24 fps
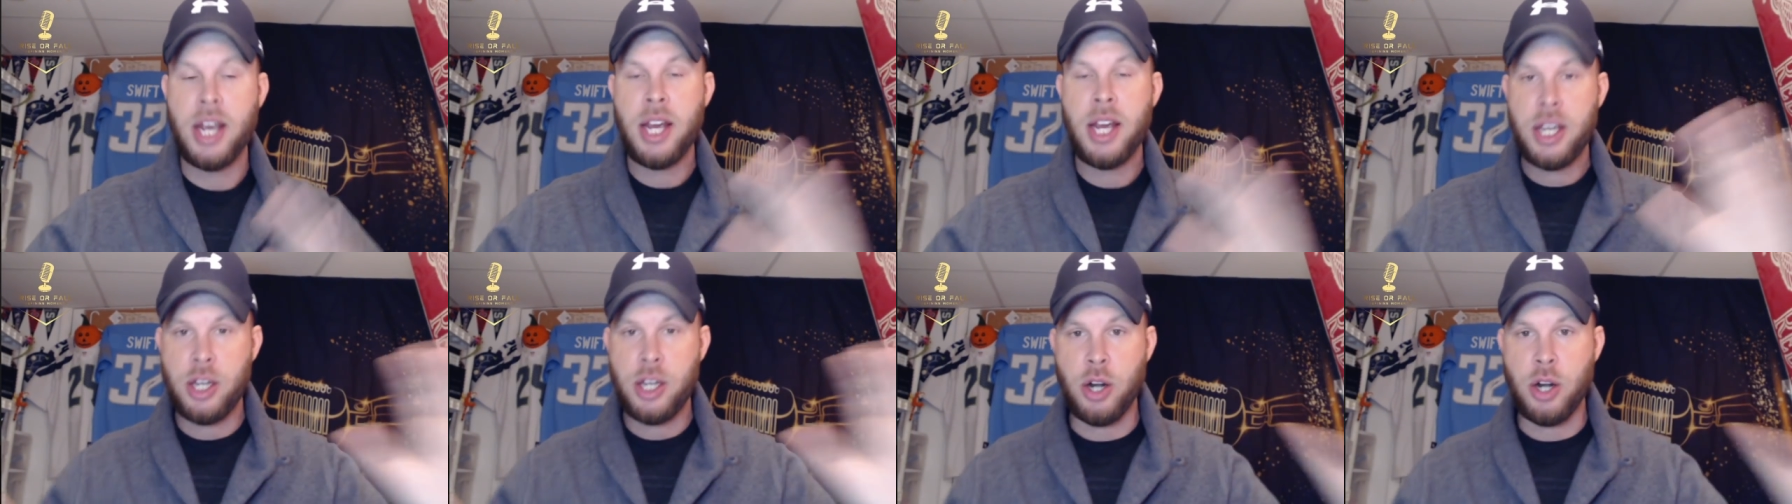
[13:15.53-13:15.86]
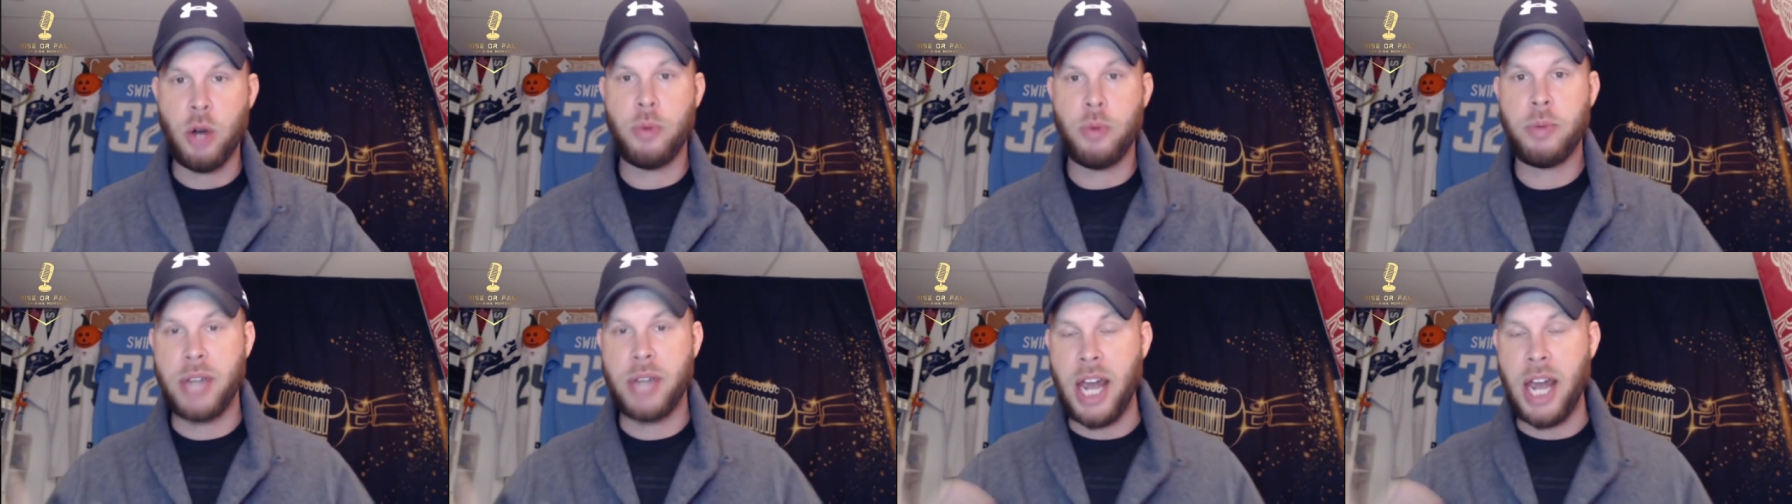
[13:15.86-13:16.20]
you know,
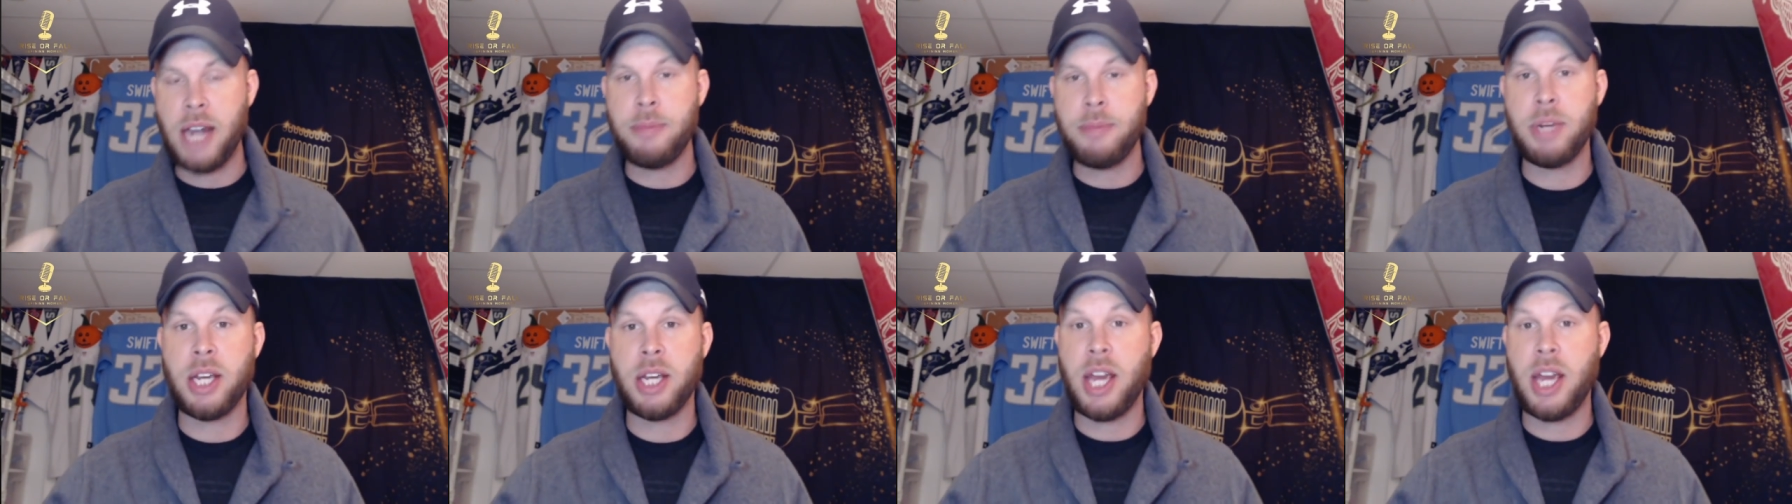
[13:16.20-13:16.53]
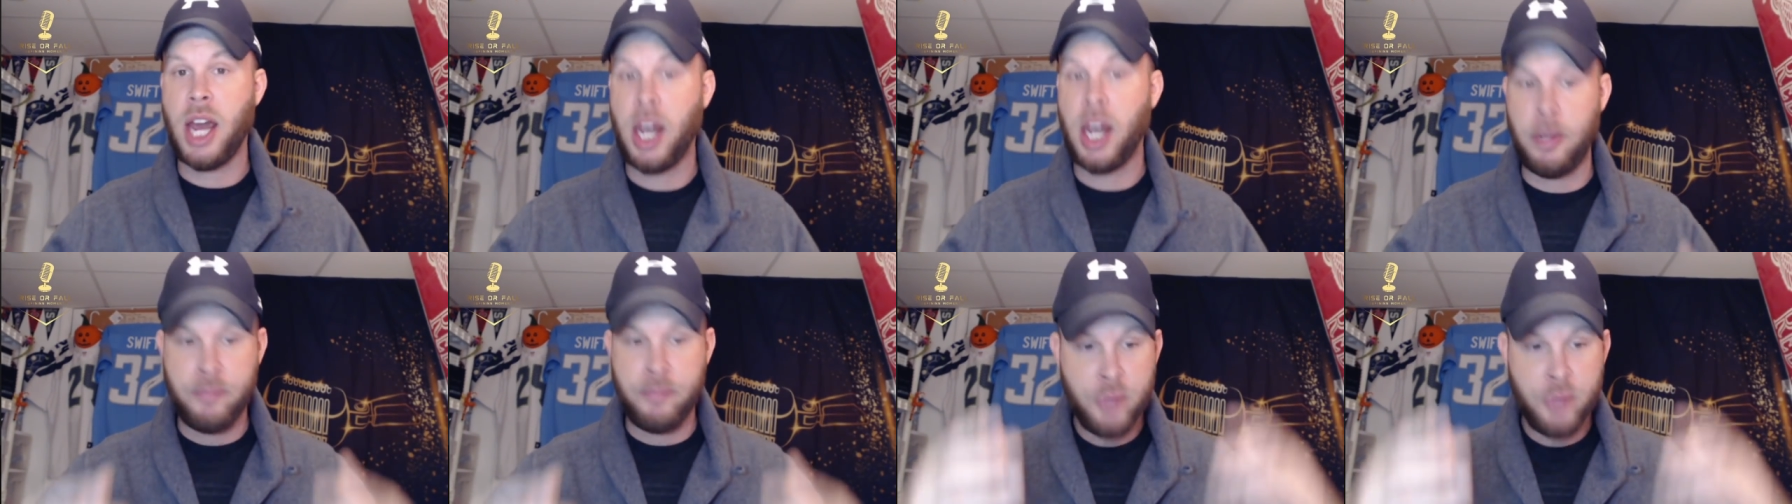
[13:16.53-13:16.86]
game to
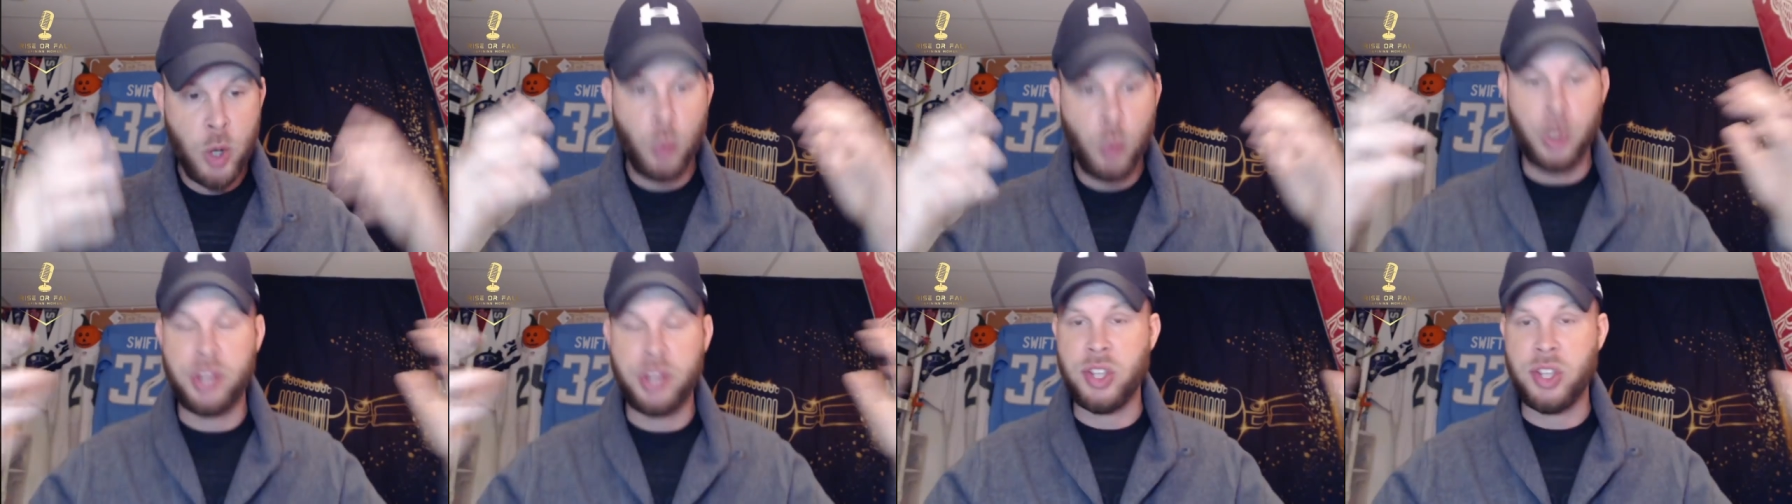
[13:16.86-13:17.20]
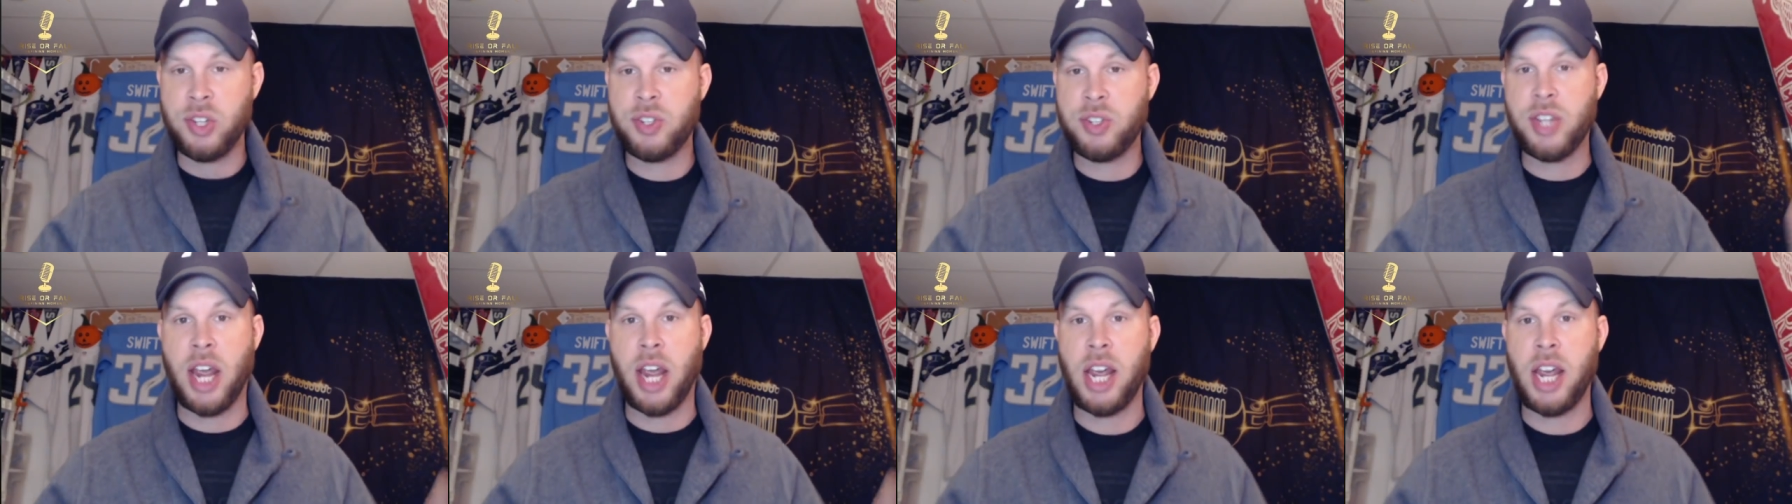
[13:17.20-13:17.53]
game with the
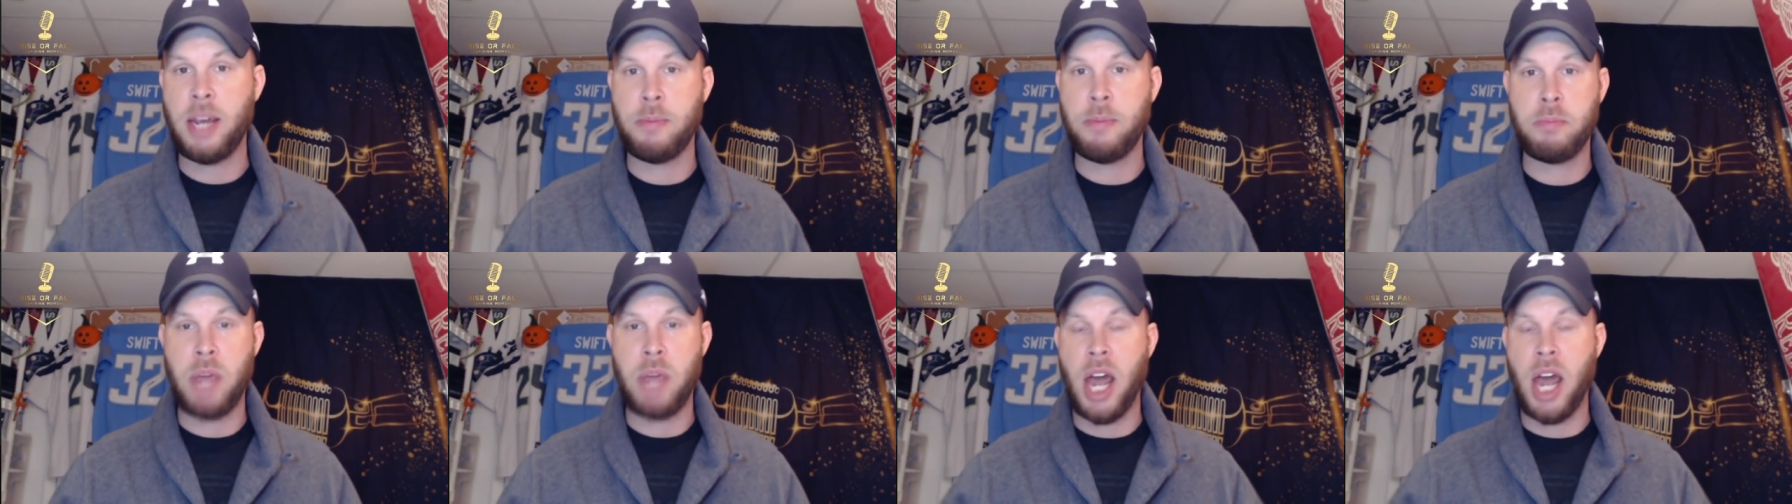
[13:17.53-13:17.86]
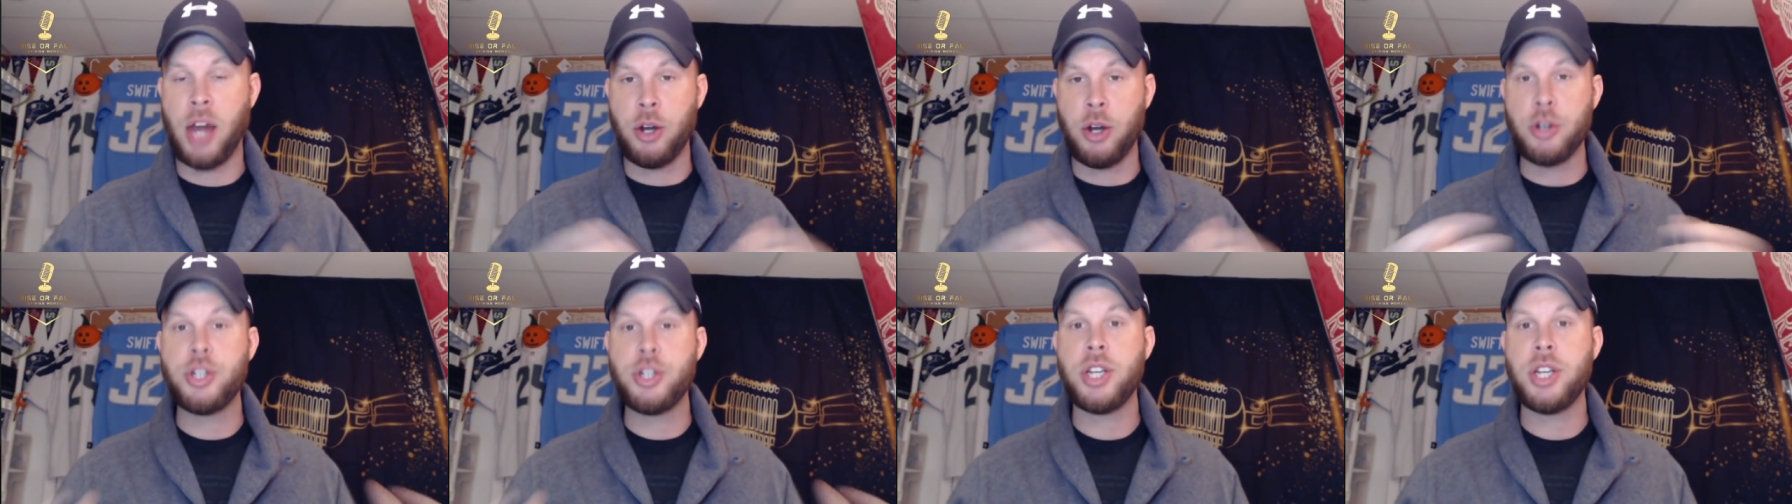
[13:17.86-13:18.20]
same
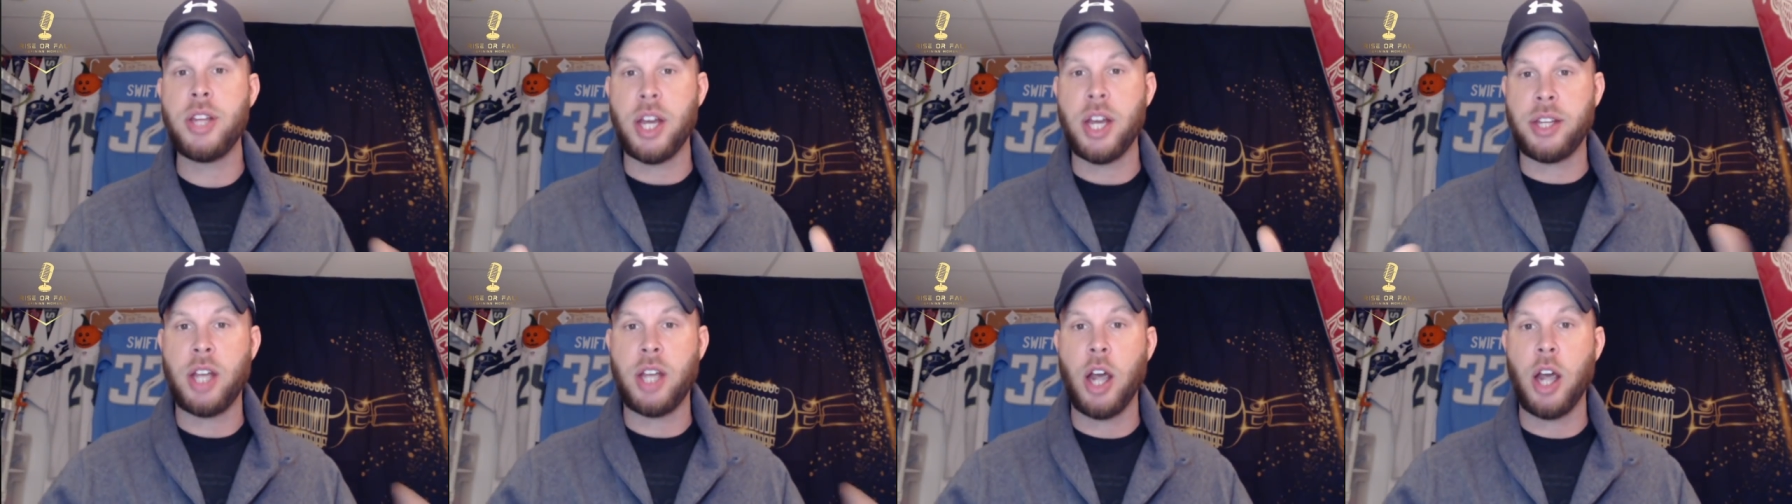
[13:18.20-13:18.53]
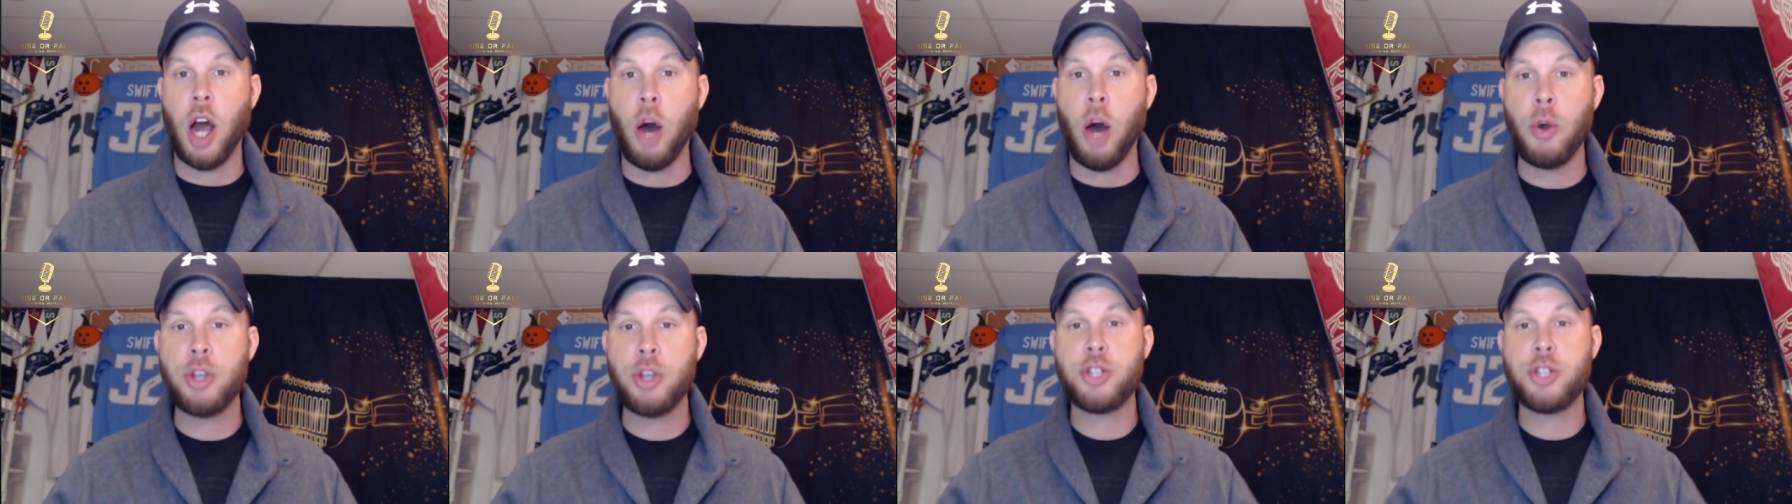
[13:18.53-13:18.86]
energy that they
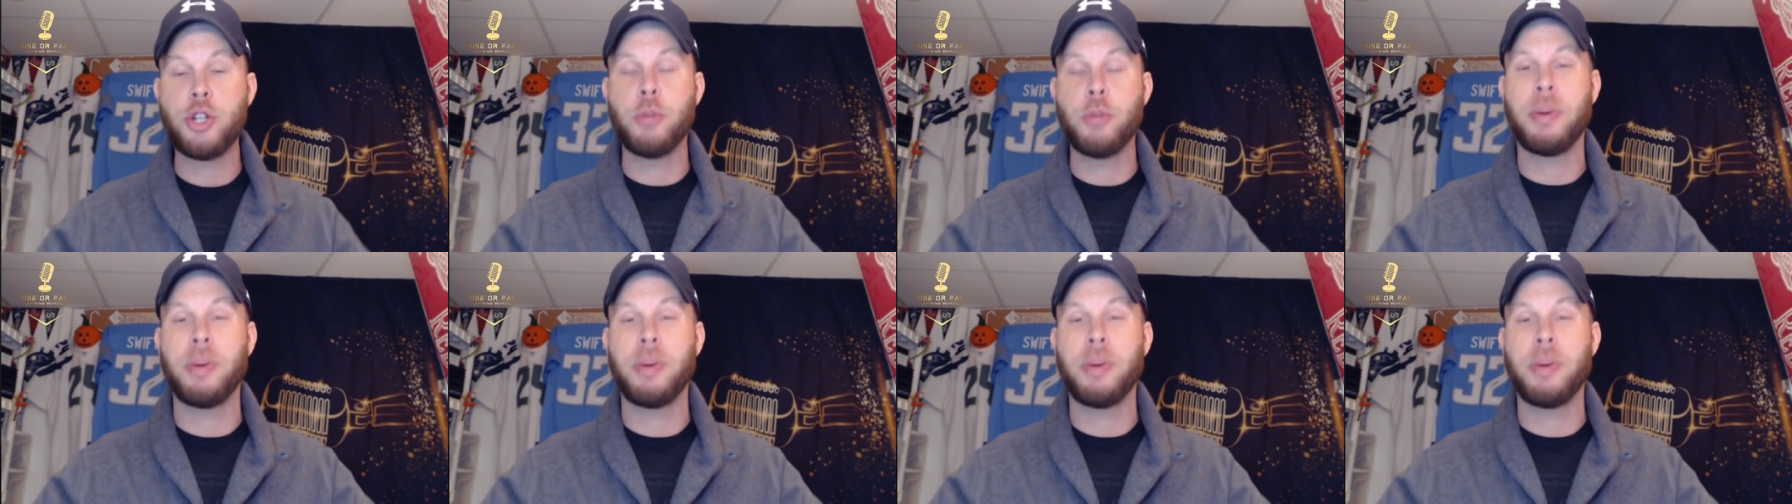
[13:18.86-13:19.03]
always do.